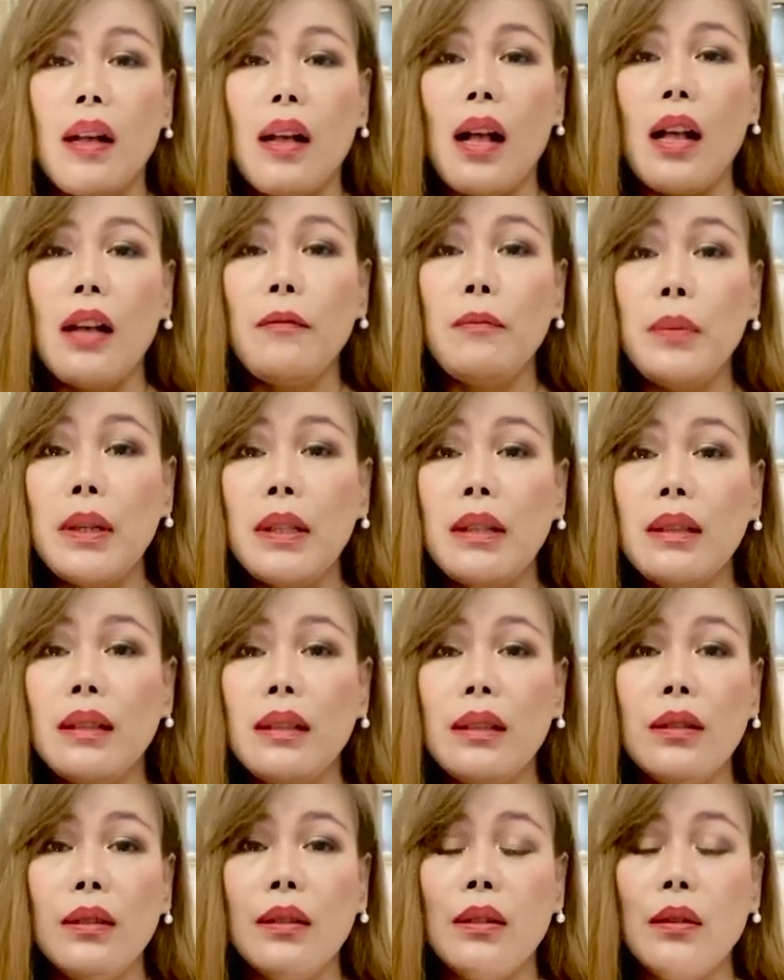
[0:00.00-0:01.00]
I've
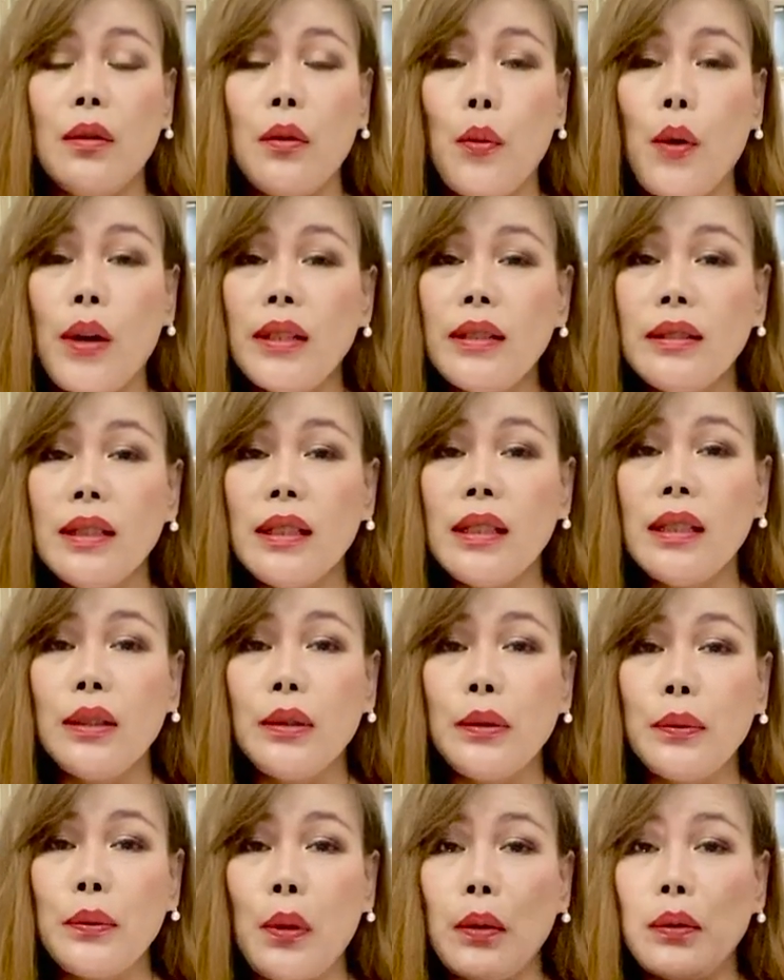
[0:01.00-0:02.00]
been wanting
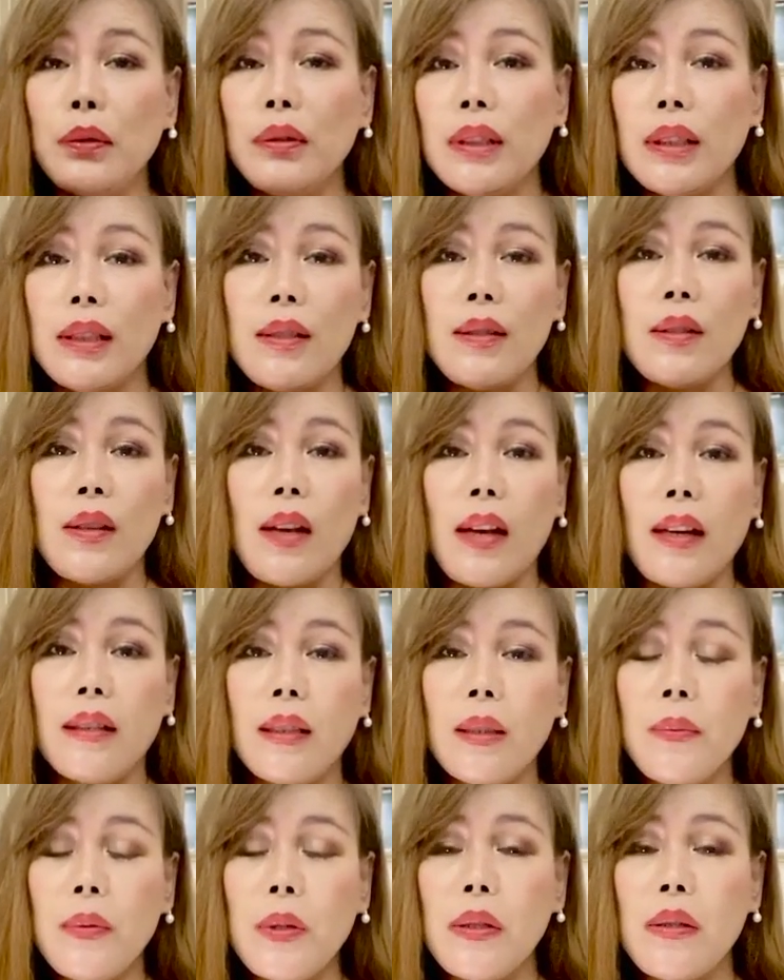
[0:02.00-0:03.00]
to own these
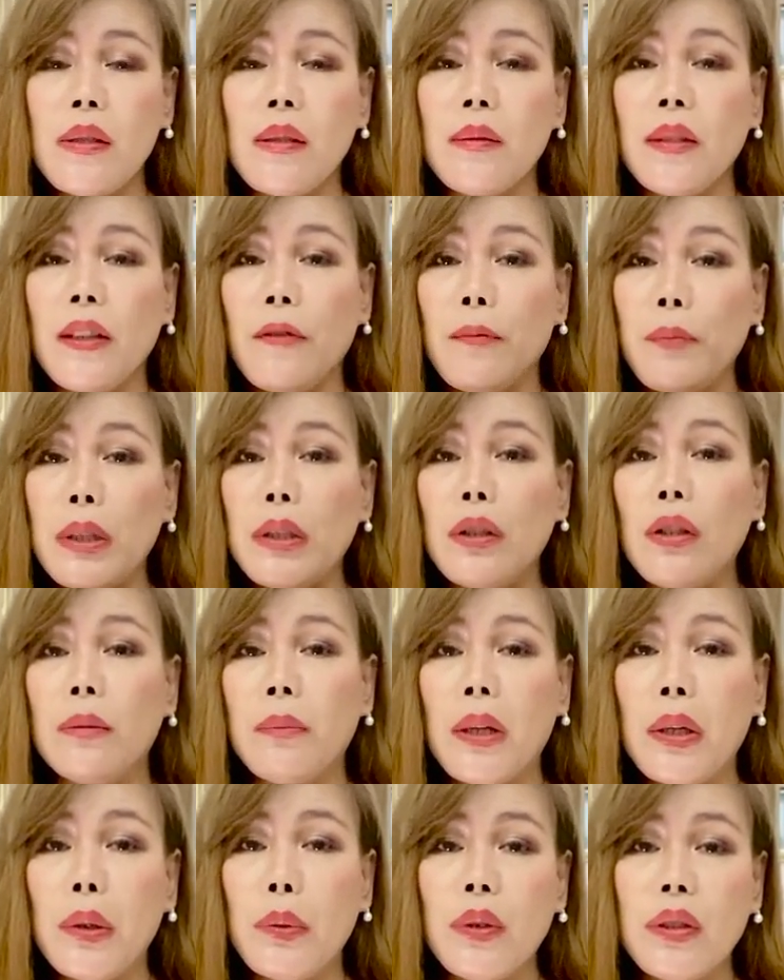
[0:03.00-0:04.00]
items. They've been on
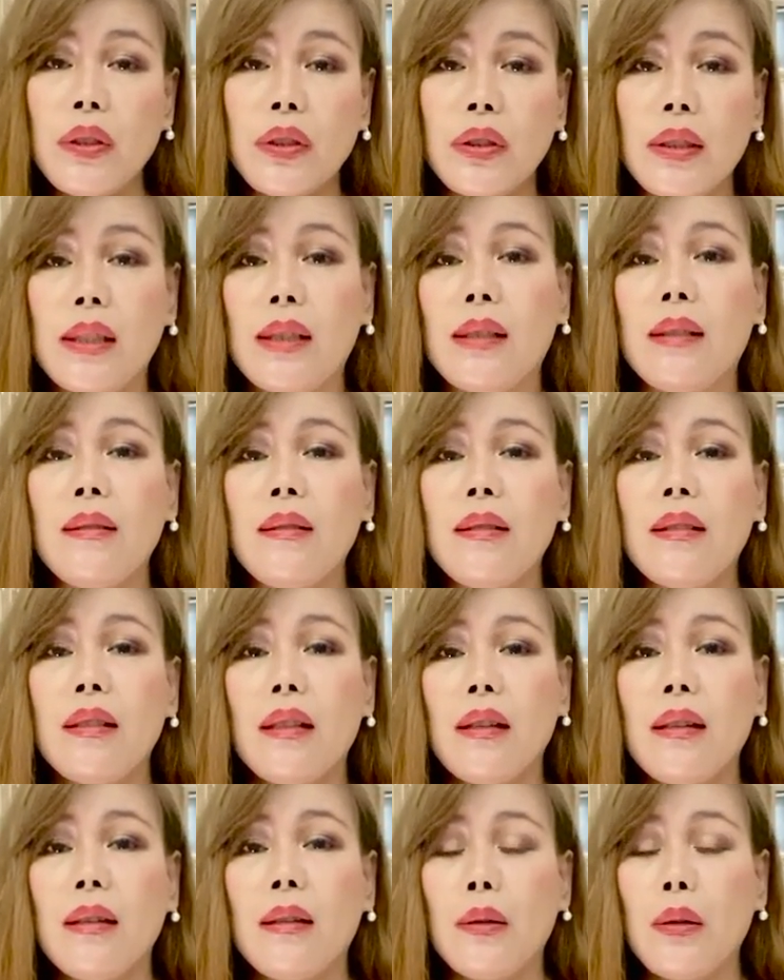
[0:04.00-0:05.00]
my wish list
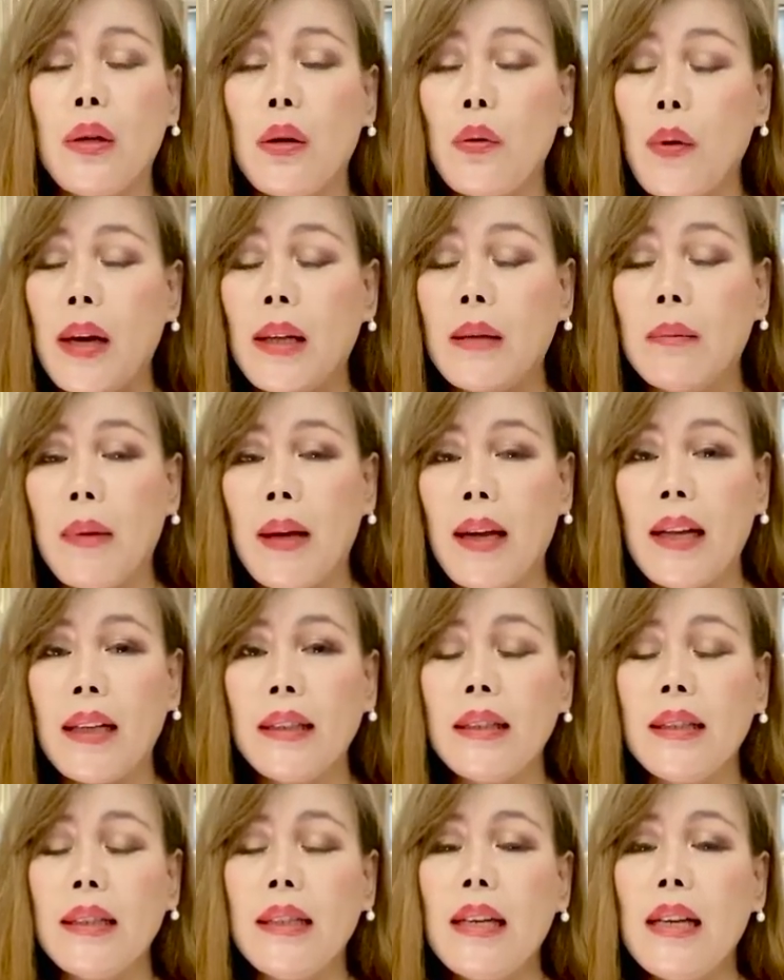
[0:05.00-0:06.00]
a while
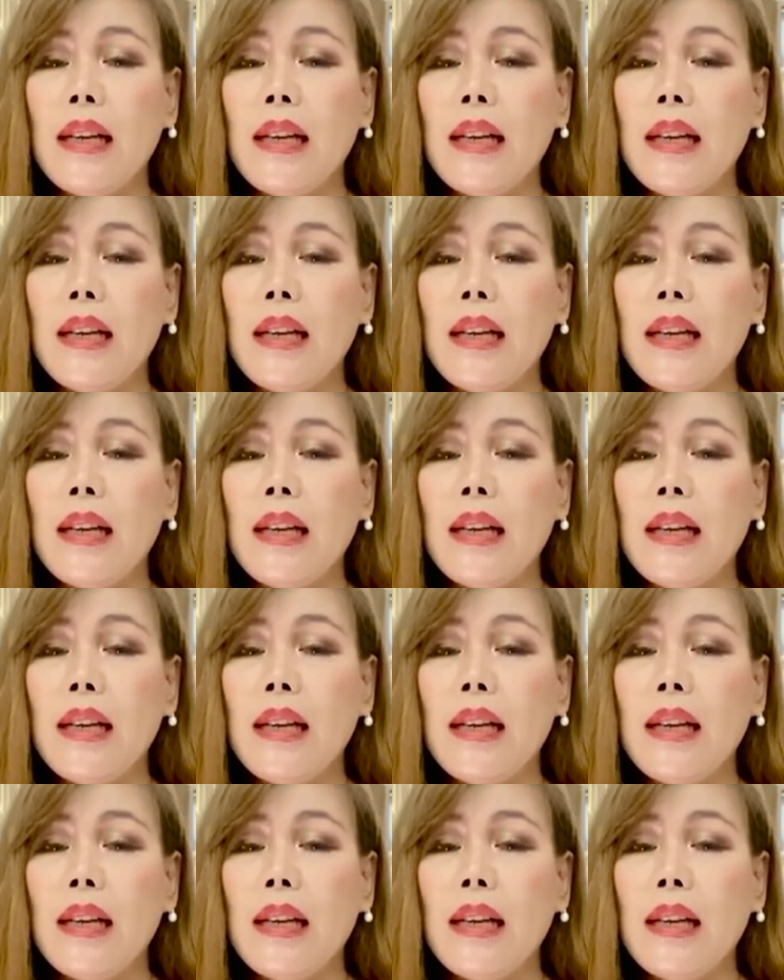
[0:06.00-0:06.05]
back.